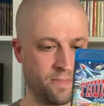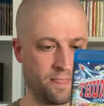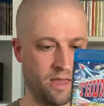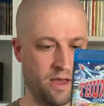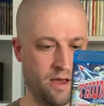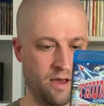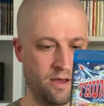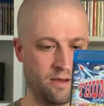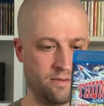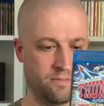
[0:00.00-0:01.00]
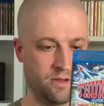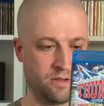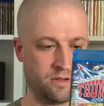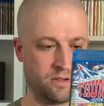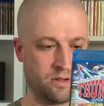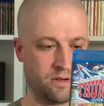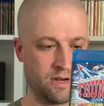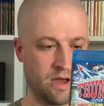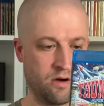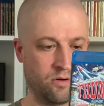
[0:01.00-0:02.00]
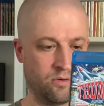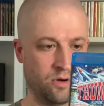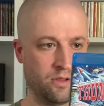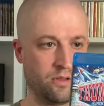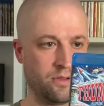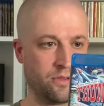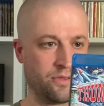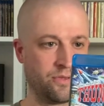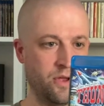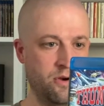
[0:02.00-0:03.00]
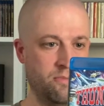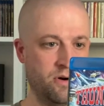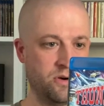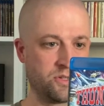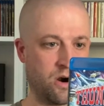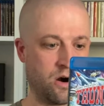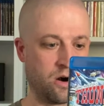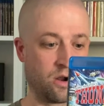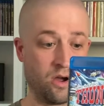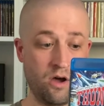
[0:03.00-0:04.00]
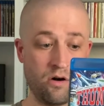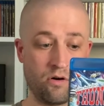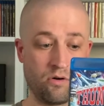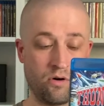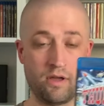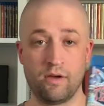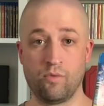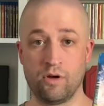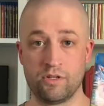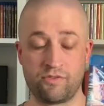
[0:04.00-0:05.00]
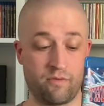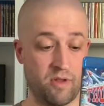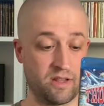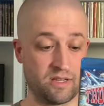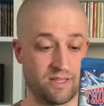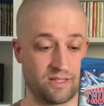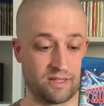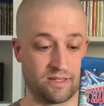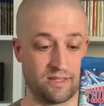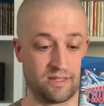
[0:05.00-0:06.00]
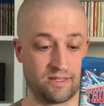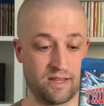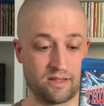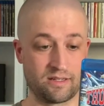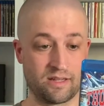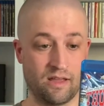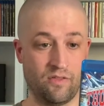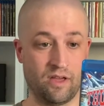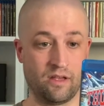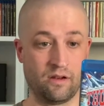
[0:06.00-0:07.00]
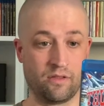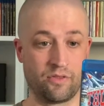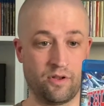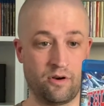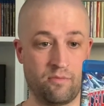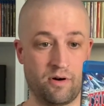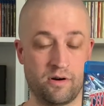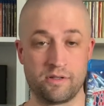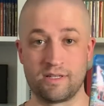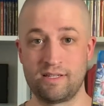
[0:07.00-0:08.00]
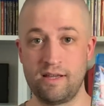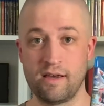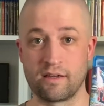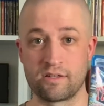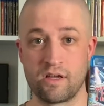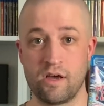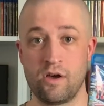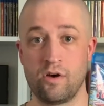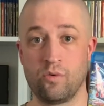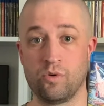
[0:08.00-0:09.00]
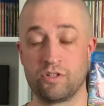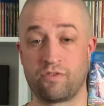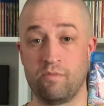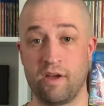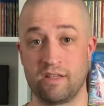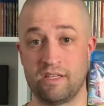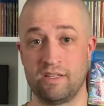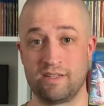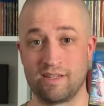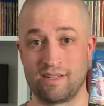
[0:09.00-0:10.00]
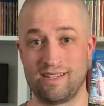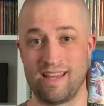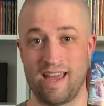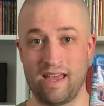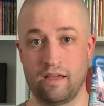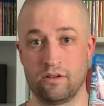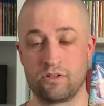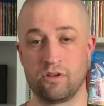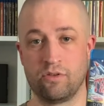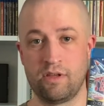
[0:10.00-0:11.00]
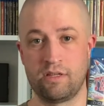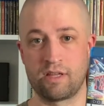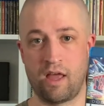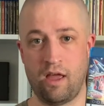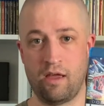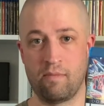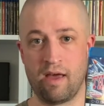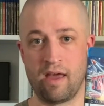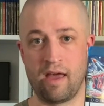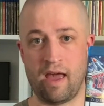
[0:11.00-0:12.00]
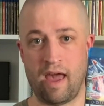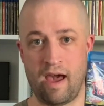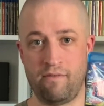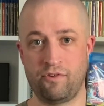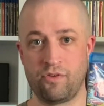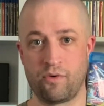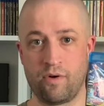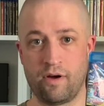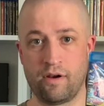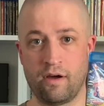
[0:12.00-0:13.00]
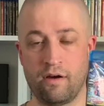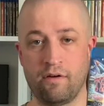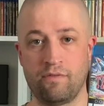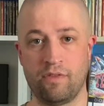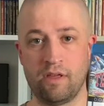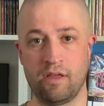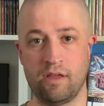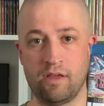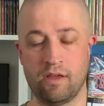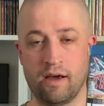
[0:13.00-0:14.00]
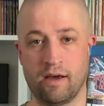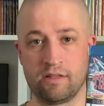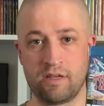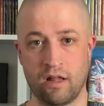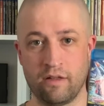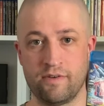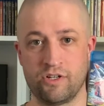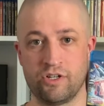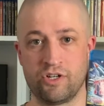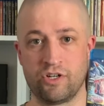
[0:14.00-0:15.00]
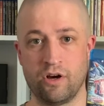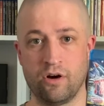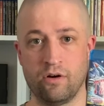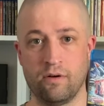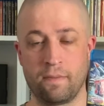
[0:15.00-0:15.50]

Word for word: Um, now, Thunderbirds Are Go was from 1966, and then Thunderbird 6 was from 1968. So these came after the run of the uh, television show